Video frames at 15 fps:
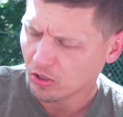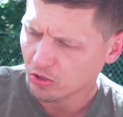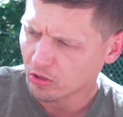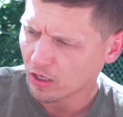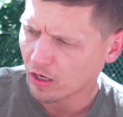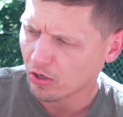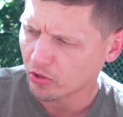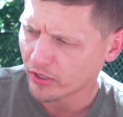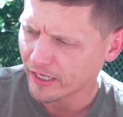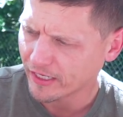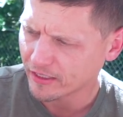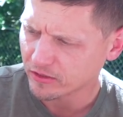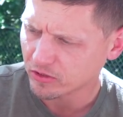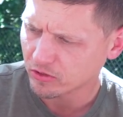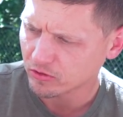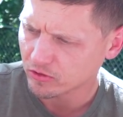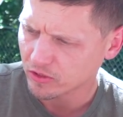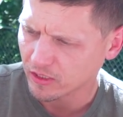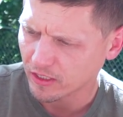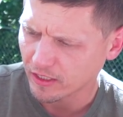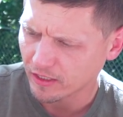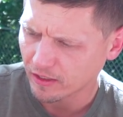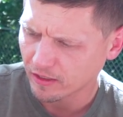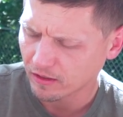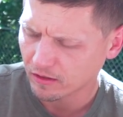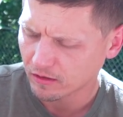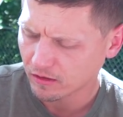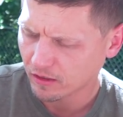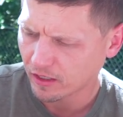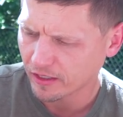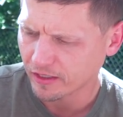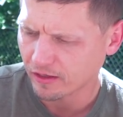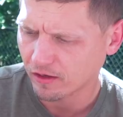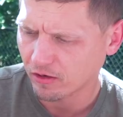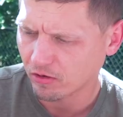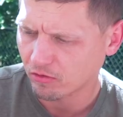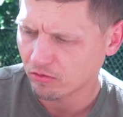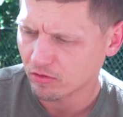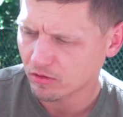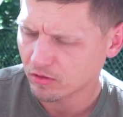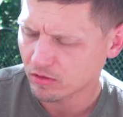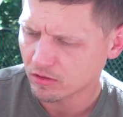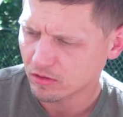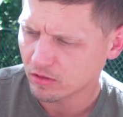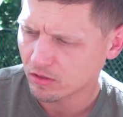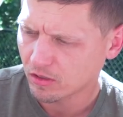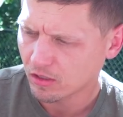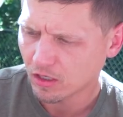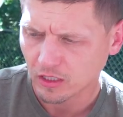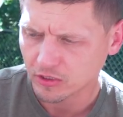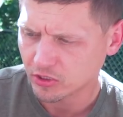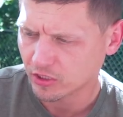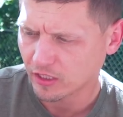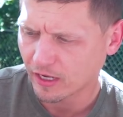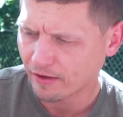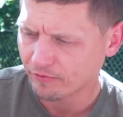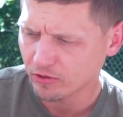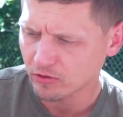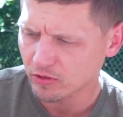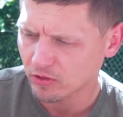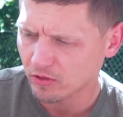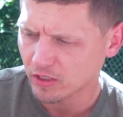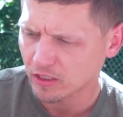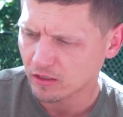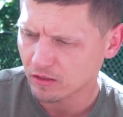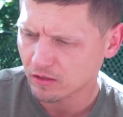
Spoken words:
You got all the answers? Yeah, I know. I should have you do it.